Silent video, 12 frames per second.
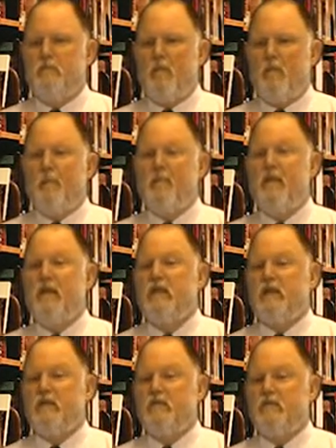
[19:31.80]

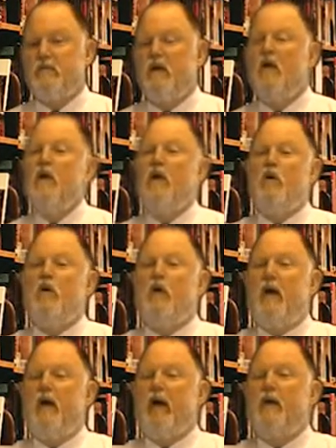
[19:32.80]
millions, who
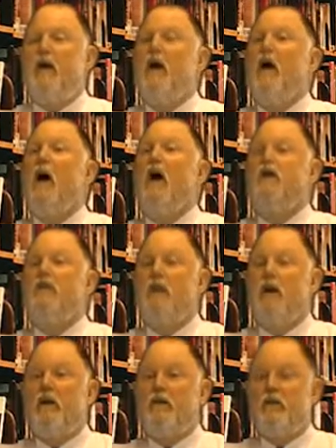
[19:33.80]
had
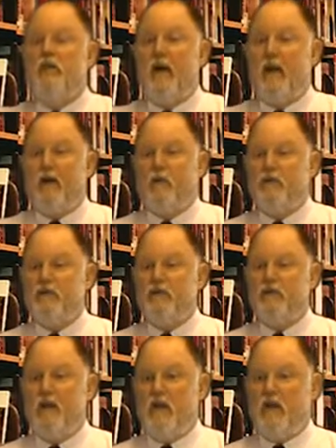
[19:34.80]
done credit with
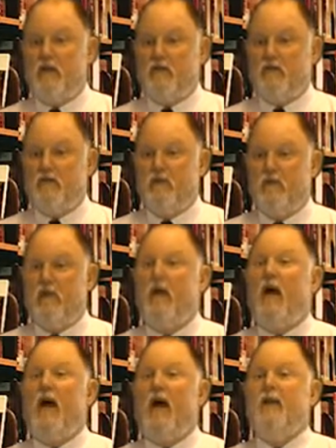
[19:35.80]
Sears,
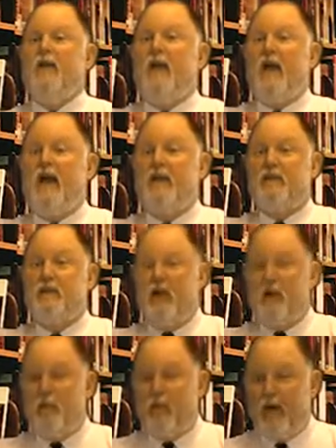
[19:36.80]
and they had
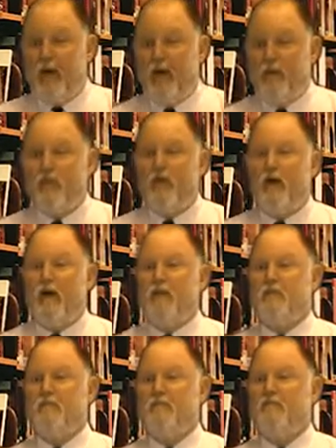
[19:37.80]
their payment
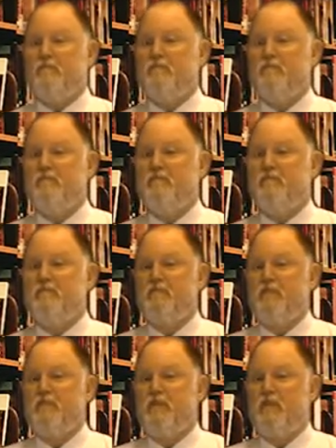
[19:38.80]
record.
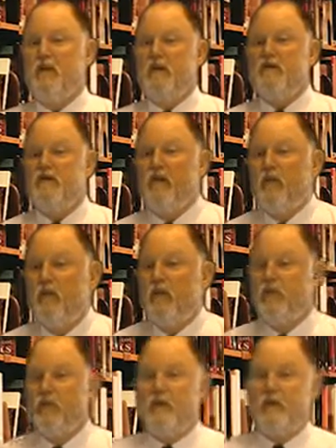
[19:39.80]
So they
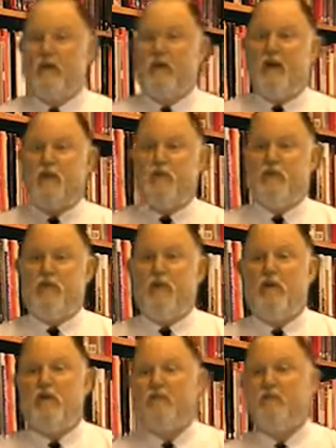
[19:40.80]
went through and did a
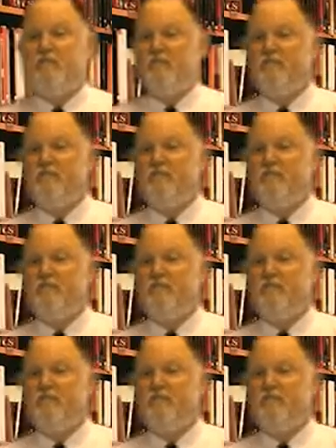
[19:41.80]
search,